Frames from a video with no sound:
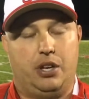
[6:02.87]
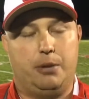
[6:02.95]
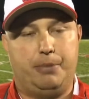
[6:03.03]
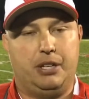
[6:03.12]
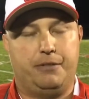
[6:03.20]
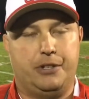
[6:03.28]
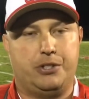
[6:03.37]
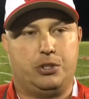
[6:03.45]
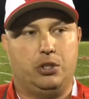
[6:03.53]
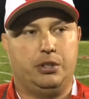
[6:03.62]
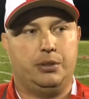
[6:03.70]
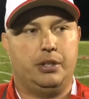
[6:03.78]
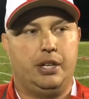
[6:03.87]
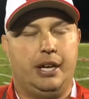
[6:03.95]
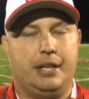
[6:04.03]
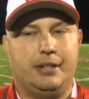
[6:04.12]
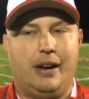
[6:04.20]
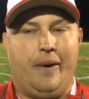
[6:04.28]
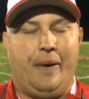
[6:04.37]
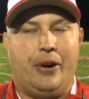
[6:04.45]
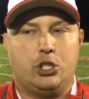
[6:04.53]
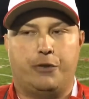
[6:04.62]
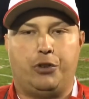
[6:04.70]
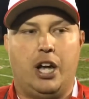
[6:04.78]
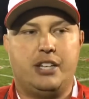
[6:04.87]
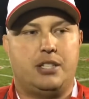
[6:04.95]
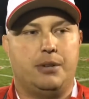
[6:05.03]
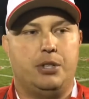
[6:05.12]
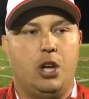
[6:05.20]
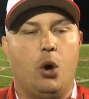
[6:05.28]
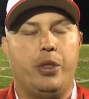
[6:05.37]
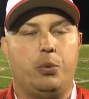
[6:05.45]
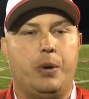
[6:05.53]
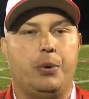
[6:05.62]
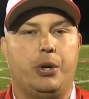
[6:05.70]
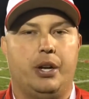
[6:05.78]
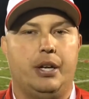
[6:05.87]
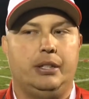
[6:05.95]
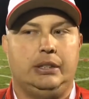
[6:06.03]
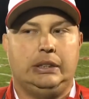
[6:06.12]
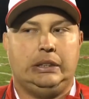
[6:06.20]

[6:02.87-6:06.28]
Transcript: on, being physical. And so for us to know that we were going